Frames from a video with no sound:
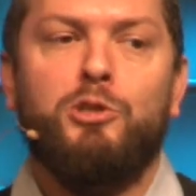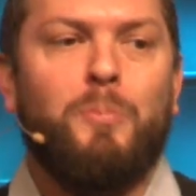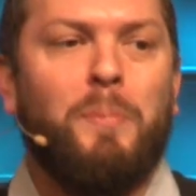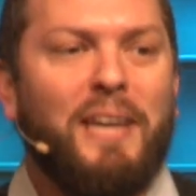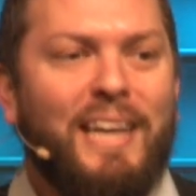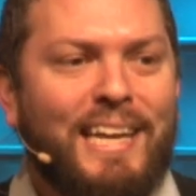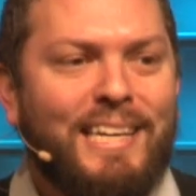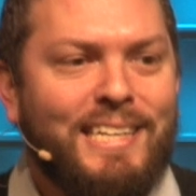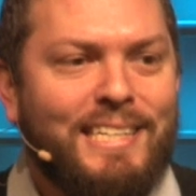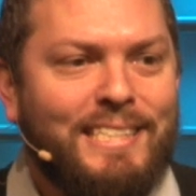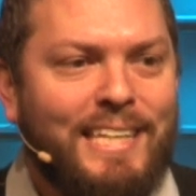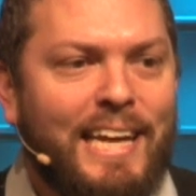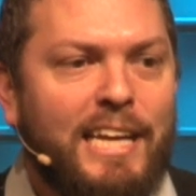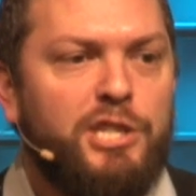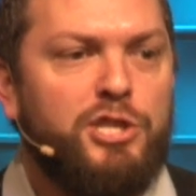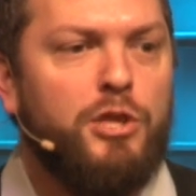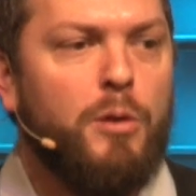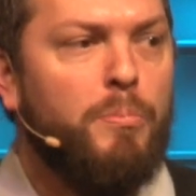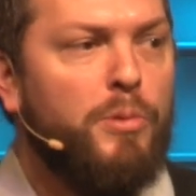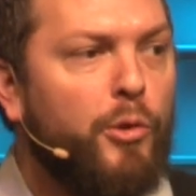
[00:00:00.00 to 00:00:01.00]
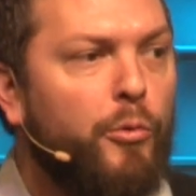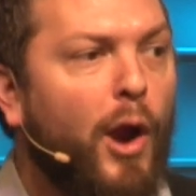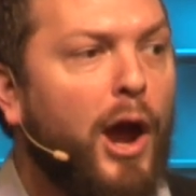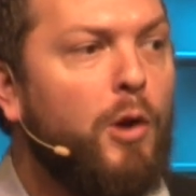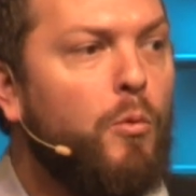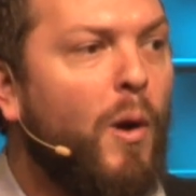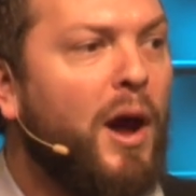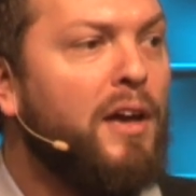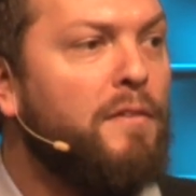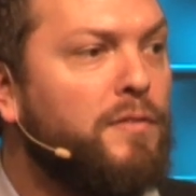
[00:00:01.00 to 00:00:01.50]
begin to teach them the right
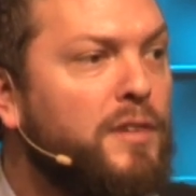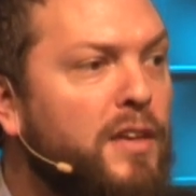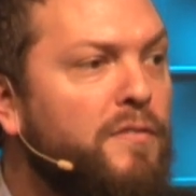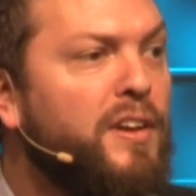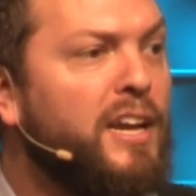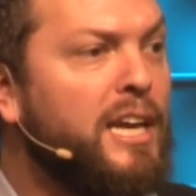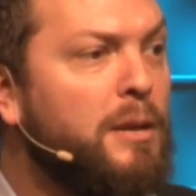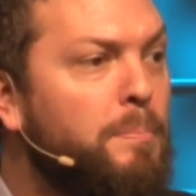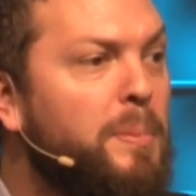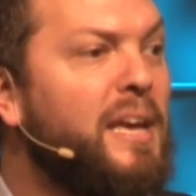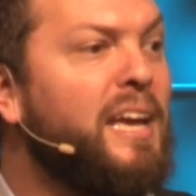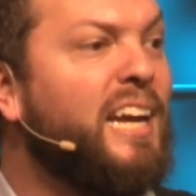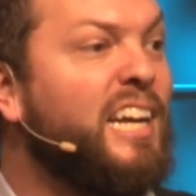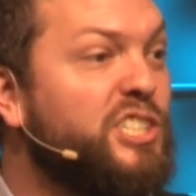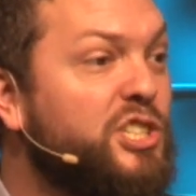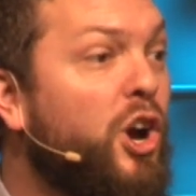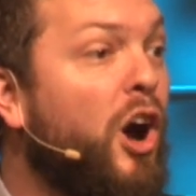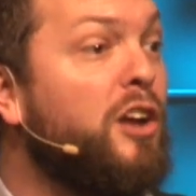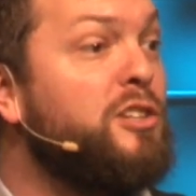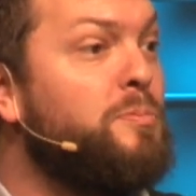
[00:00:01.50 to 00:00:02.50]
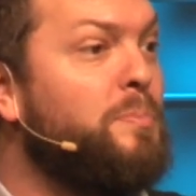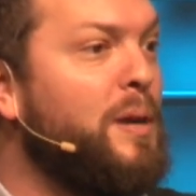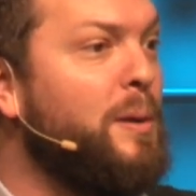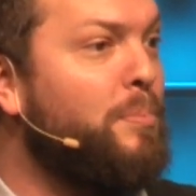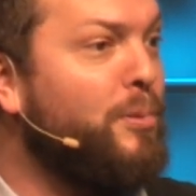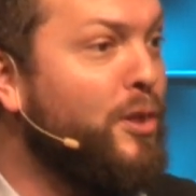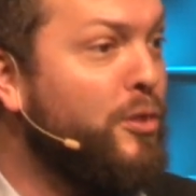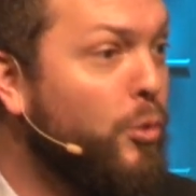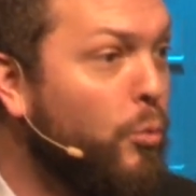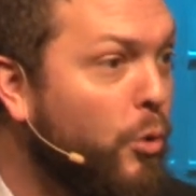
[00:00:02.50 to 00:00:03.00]
way of living and being as God's
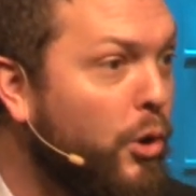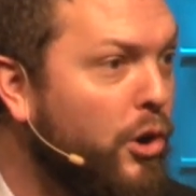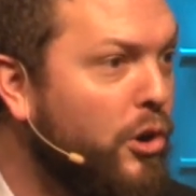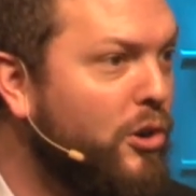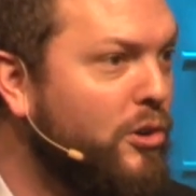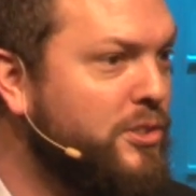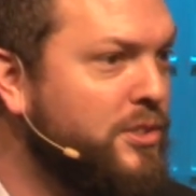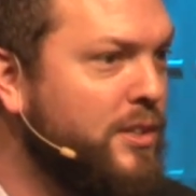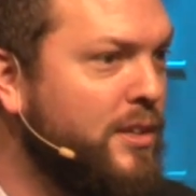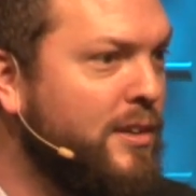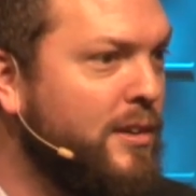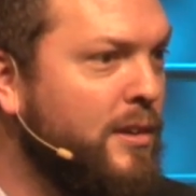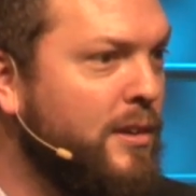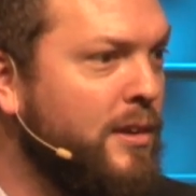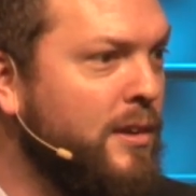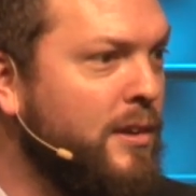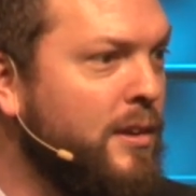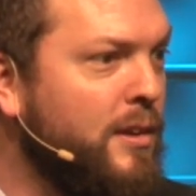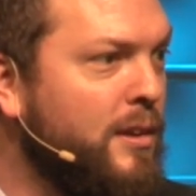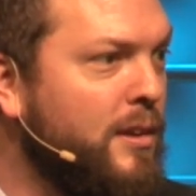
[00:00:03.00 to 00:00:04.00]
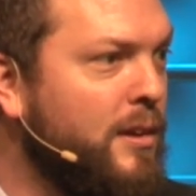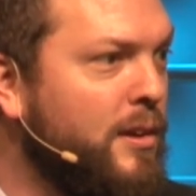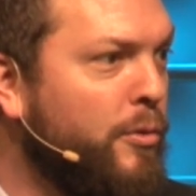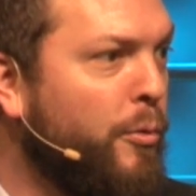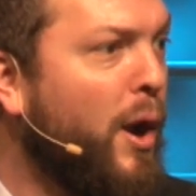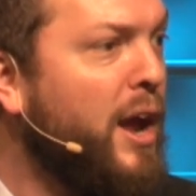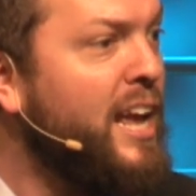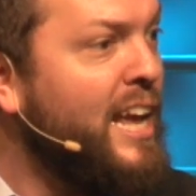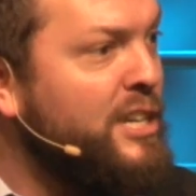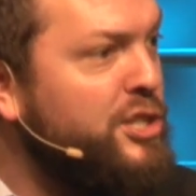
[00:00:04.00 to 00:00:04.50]
people in the world.
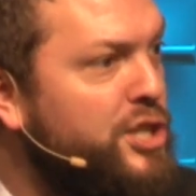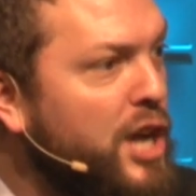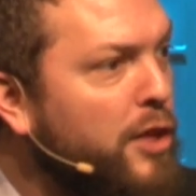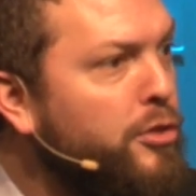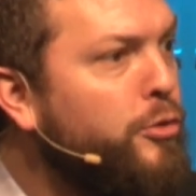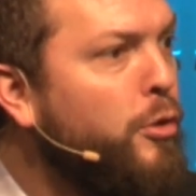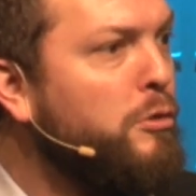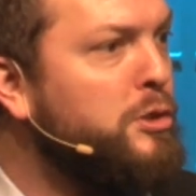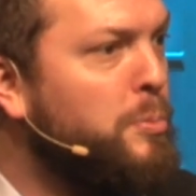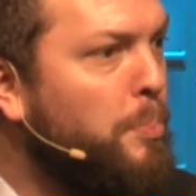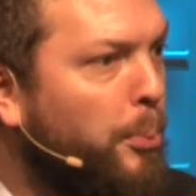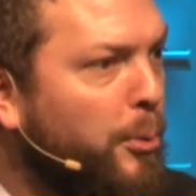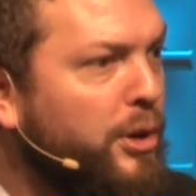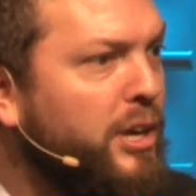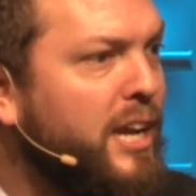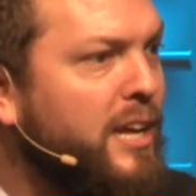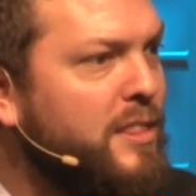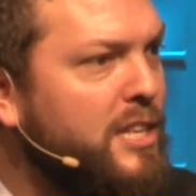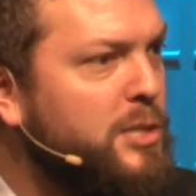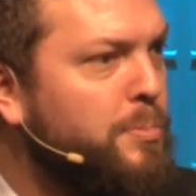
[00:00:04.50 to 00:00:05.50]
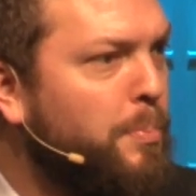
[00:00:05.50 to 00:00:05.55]
Right? And Jethro is bringing this